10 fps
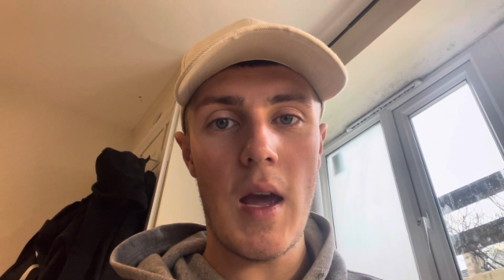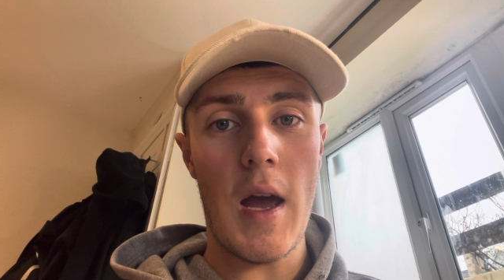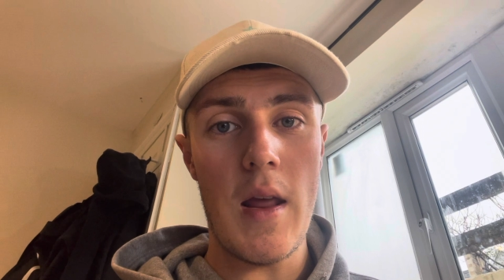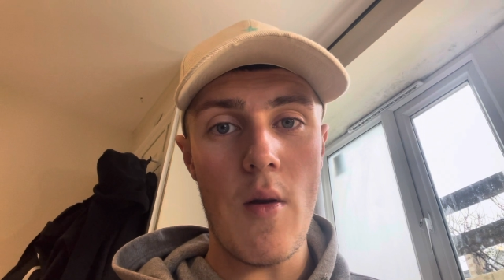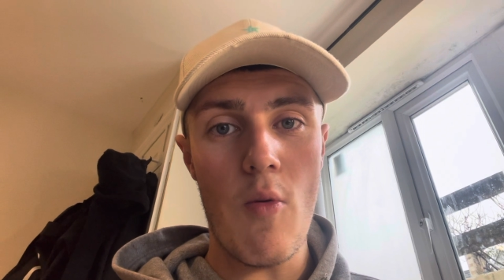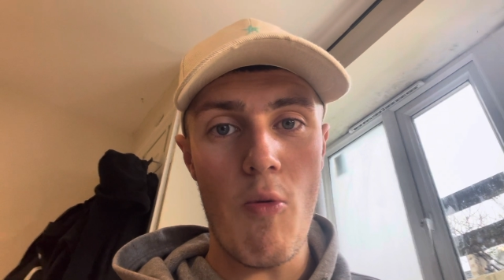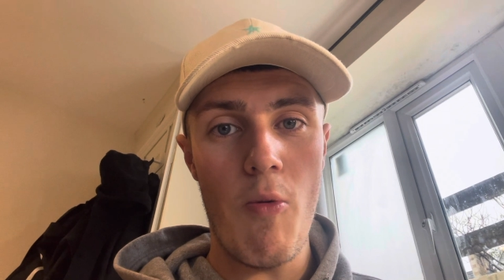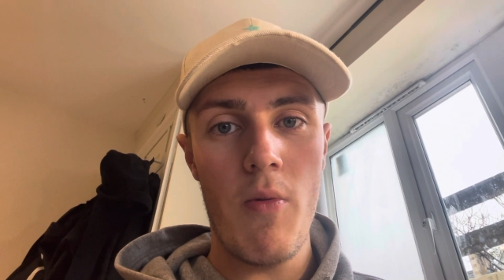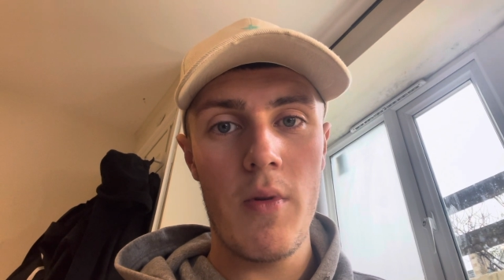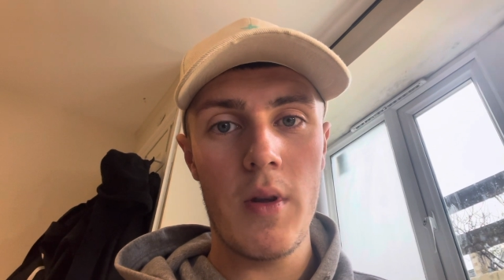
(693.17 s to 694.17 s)
And it
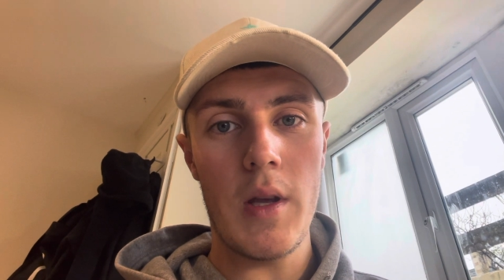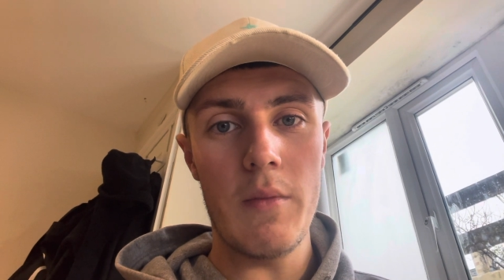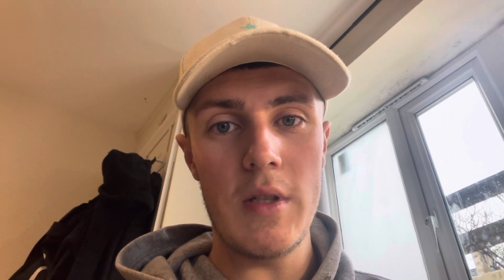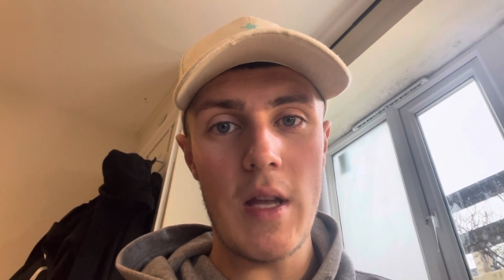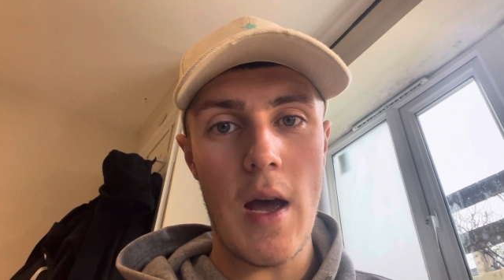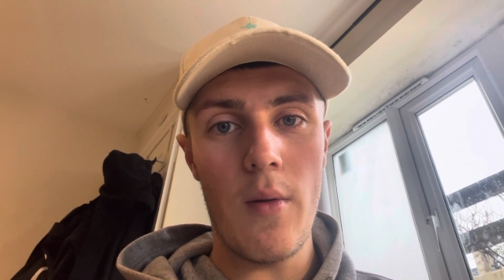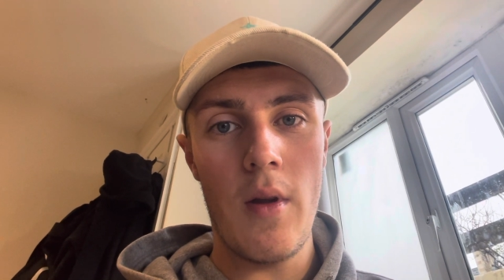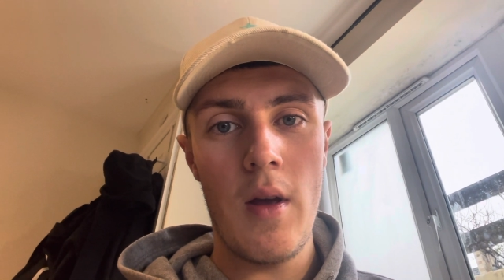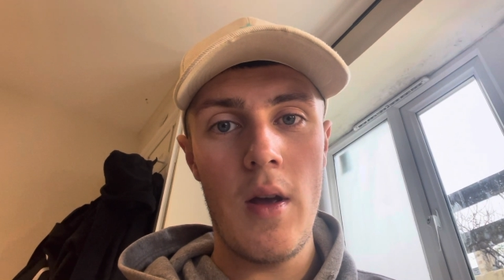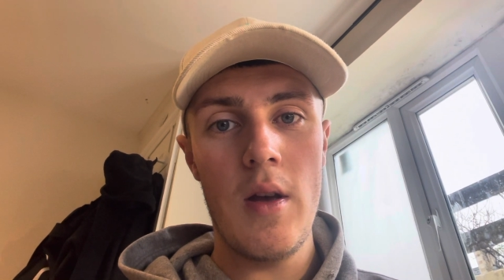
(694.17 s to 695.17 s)
all comes down
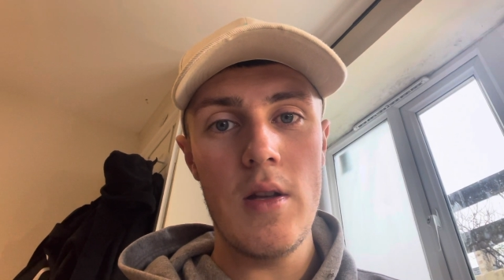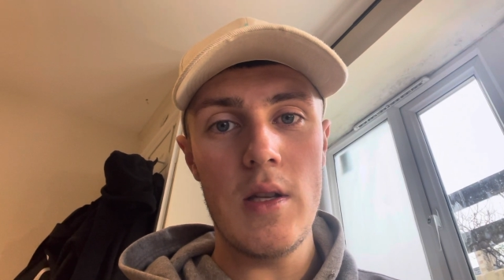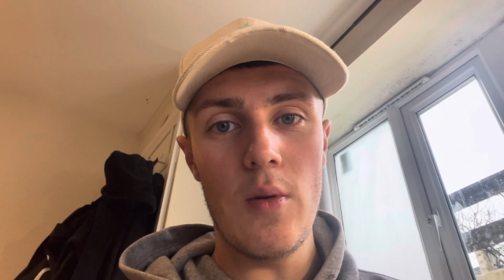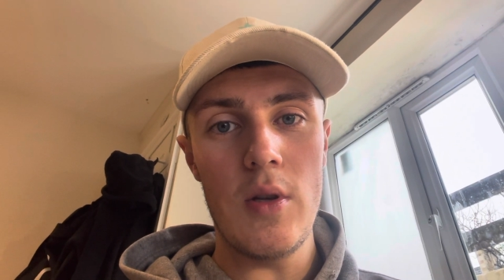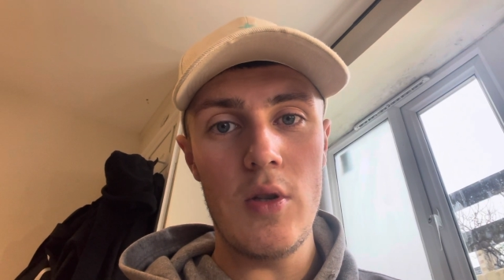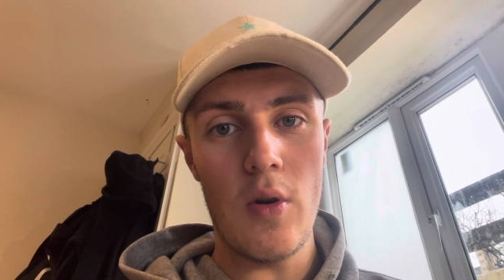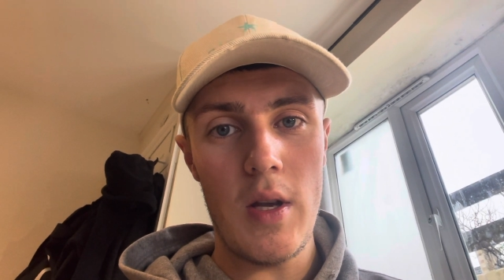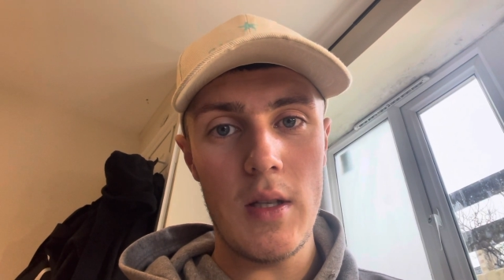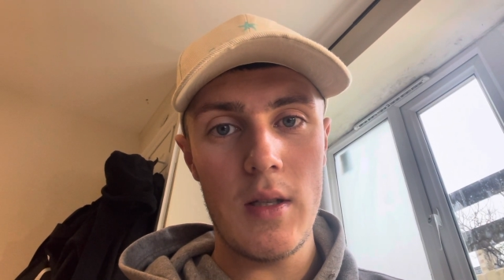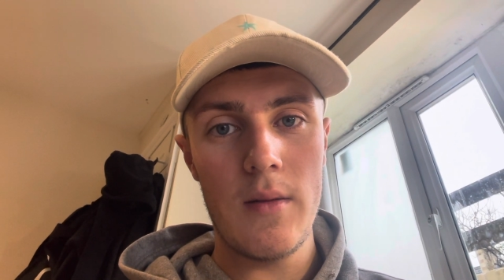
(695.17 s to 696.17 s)
to a
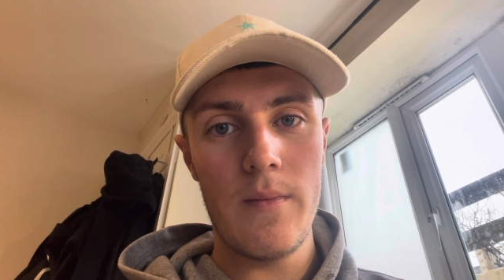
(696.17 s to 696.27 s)
choice.